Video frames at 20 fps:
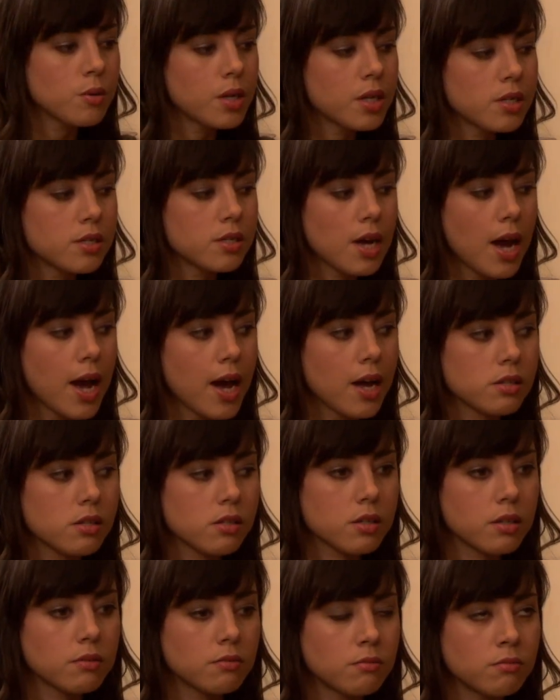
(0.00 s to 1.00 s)
no one else to
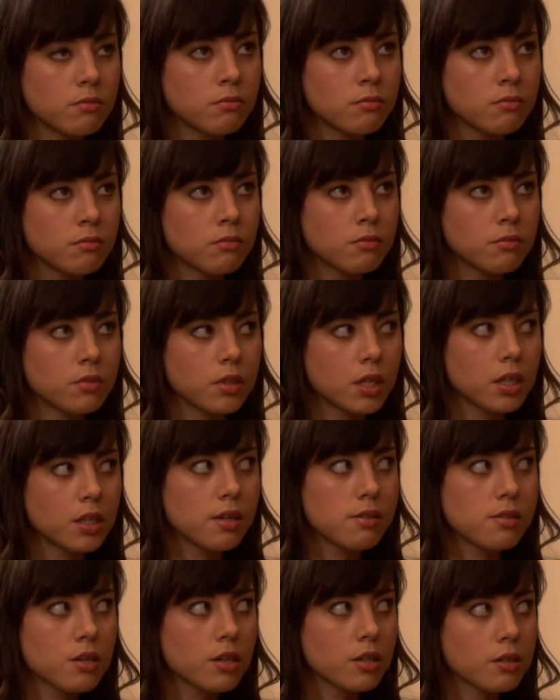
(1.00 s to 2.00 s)
ask. And at
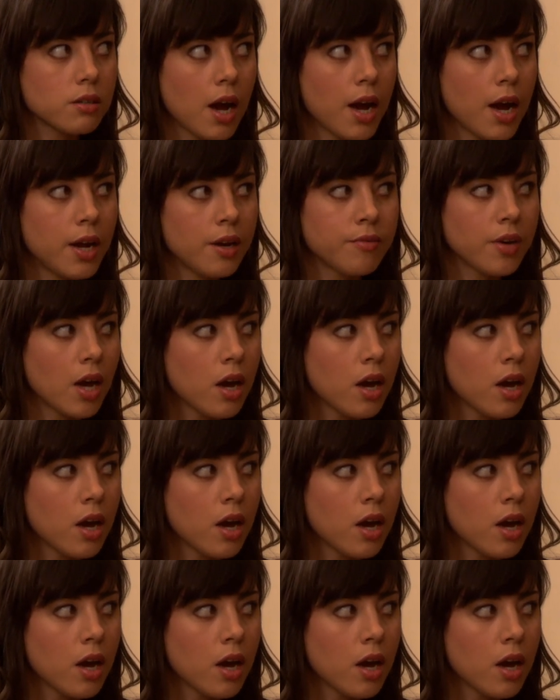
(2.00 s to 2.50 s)
least you're kind of